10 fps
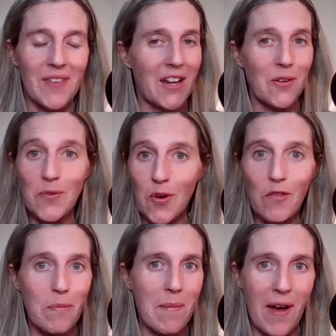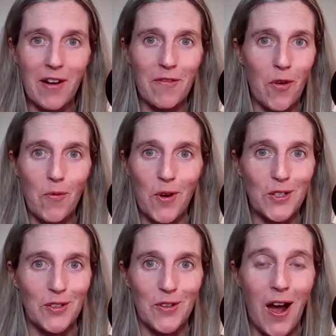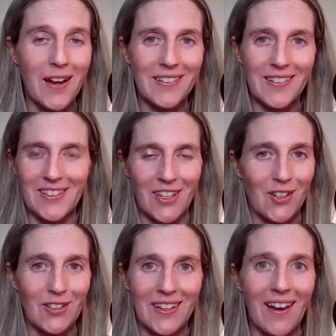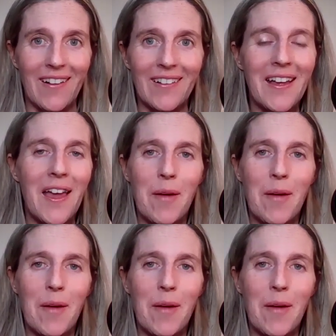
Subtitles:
I don't know if my microphone worked or not because I couldn't tell,